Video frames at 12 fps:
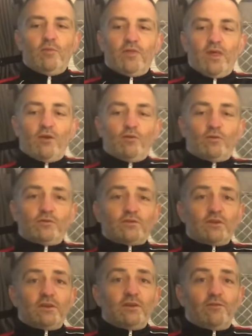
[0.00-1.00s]
then all of a
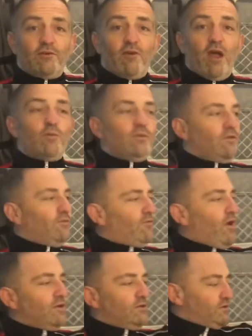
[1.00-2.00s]
sudden, if you're out with your
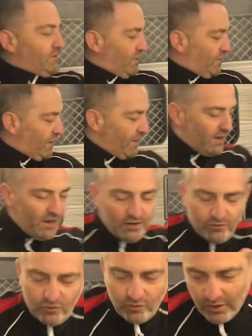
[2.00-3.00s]
friends, you can
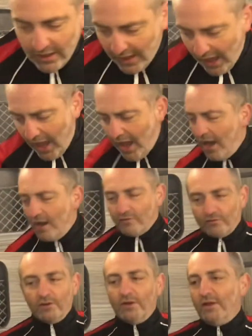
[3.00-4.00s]
literally have
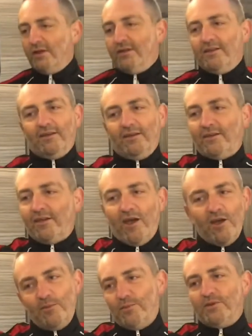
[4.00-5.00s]

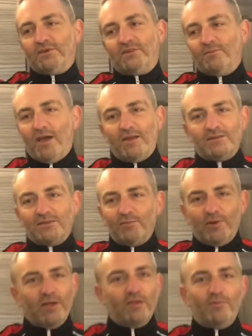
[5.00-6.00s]
copious amounts
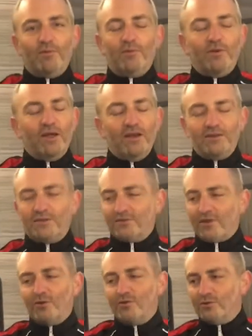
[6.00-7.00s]
of people in a
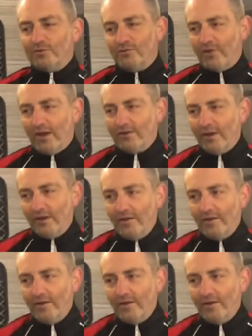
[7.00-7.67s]
social venue.